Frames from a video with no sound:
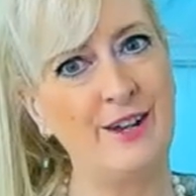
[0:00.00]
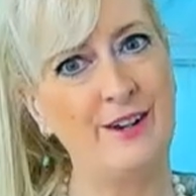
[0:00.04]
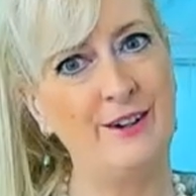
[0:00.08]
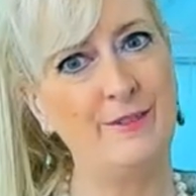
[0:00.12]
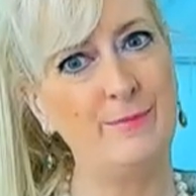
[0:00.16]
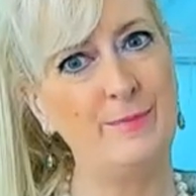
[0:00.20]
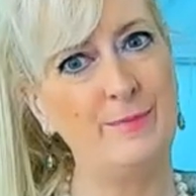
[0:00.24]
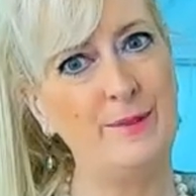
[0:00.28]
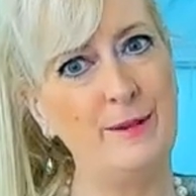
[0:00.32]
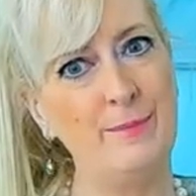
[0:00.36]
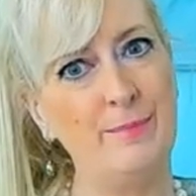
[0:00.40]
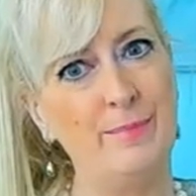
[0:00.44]

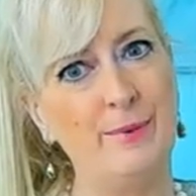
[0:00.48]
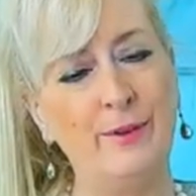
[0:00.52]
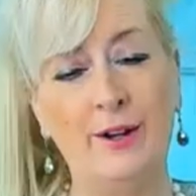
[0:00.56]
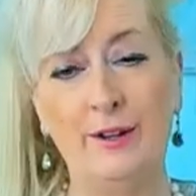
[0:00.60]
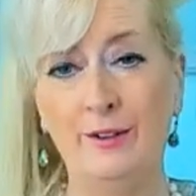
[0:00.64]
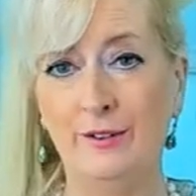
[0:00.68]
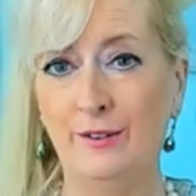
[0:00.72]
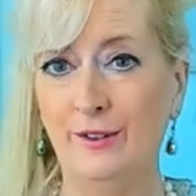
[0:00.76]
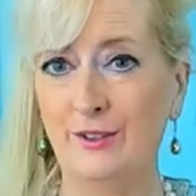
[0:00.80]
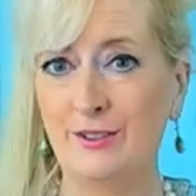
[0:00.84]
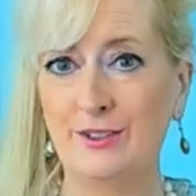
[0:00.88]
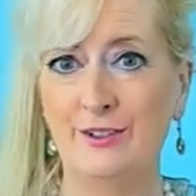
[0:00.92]
of people
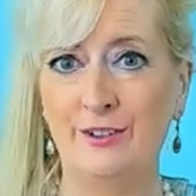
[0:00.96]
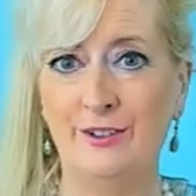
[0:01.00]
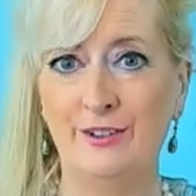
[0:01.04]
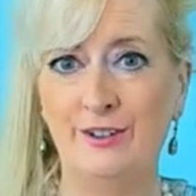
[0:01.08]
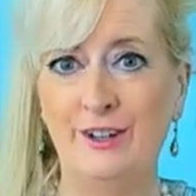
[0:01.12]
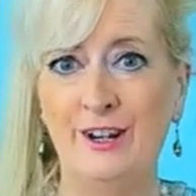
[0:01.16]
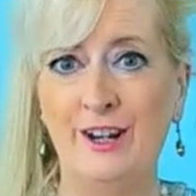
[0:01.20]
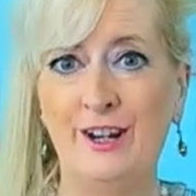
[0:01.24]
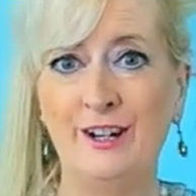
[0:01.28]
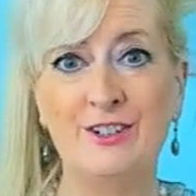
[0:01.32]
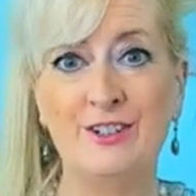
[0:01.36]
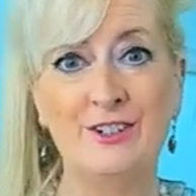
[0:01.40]
under a certain
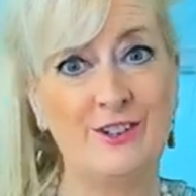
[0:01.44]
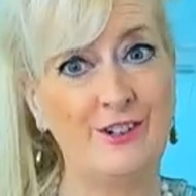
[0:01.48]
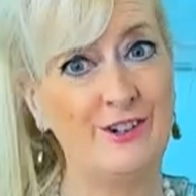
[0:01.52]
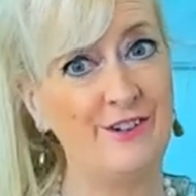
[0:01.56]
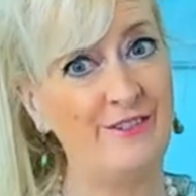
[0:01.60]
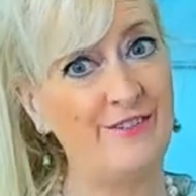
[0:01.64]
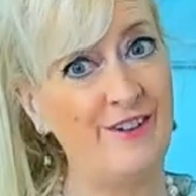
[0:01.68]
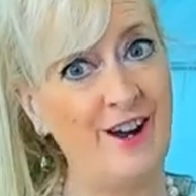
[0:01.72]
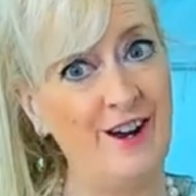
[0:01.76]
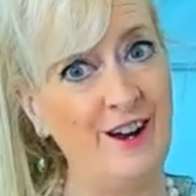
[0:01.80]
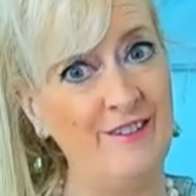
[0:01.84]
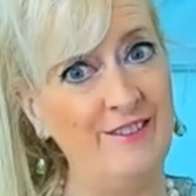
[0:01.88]
age
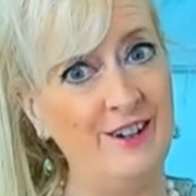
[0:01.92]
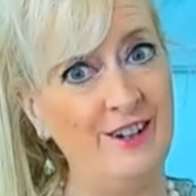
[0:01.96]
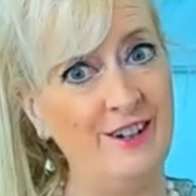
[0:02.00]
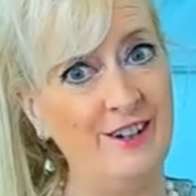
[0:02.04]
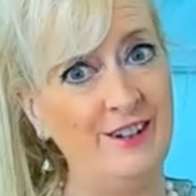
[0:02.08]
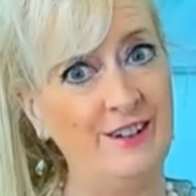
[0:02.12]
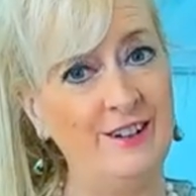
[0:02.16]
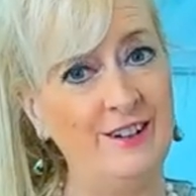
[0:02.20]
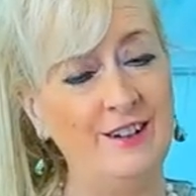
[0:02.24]
survive it.